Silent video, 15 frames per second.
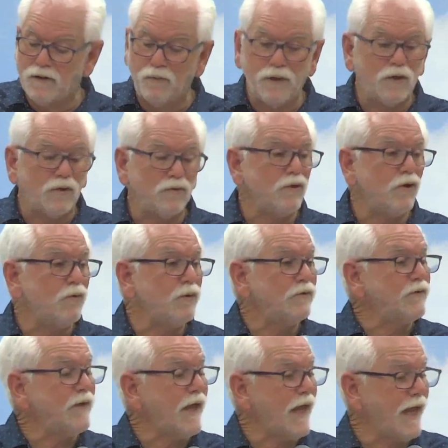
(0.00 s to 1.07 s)
We don't know
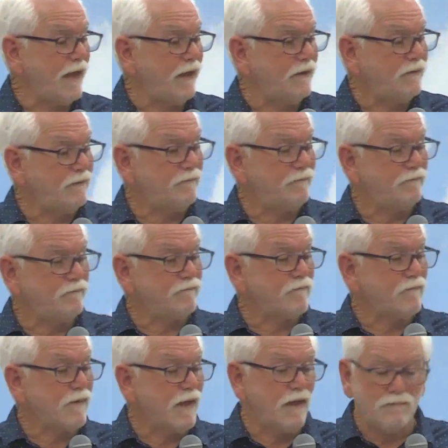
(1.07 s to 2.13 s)
what's ahead.
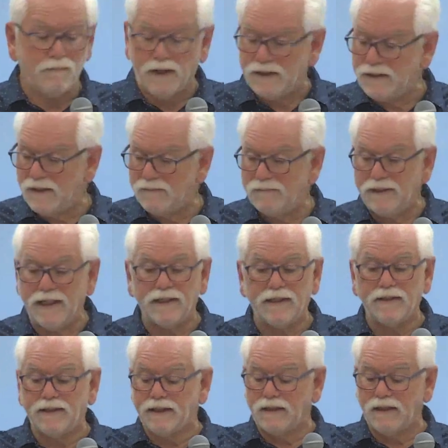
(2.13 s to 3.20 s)
It might not be
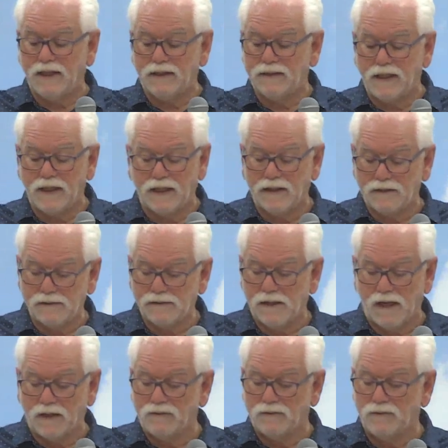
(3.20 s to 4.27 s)
anything like that.
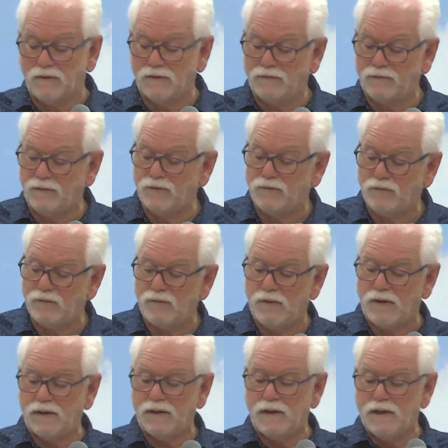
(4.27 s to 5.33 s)
I don't know the future.
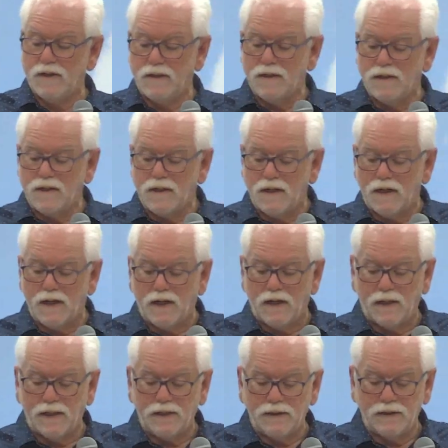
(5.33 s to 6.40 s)
I,
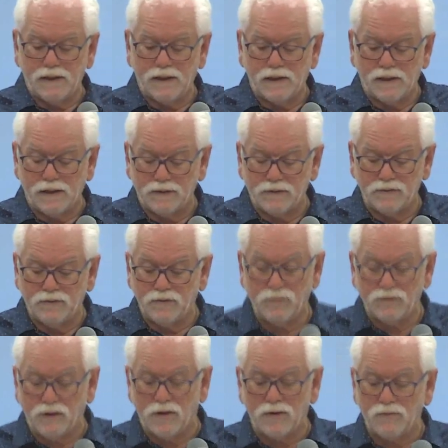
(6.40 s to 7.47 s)
I uh,
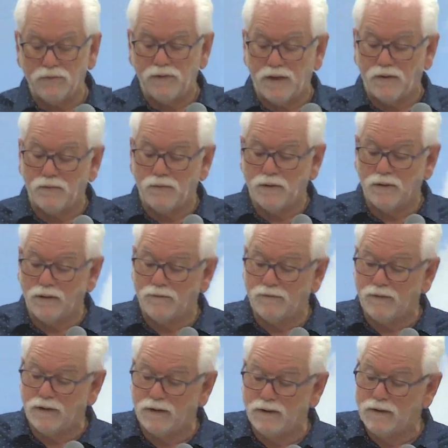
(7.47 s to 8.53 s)
do know that we're
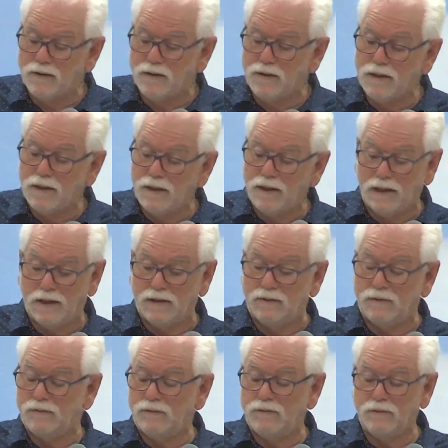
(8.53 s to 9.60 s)
living
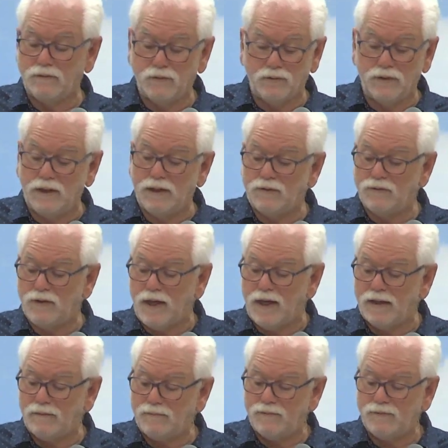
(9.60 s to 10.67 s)
in unique
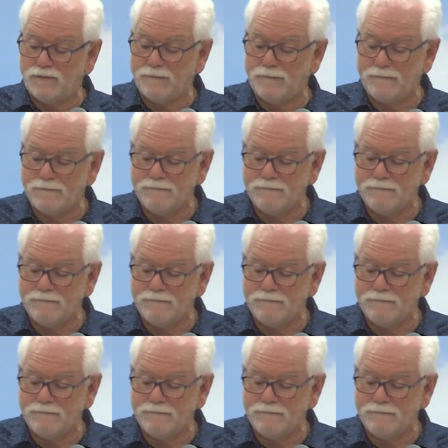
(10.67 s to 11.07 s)
times,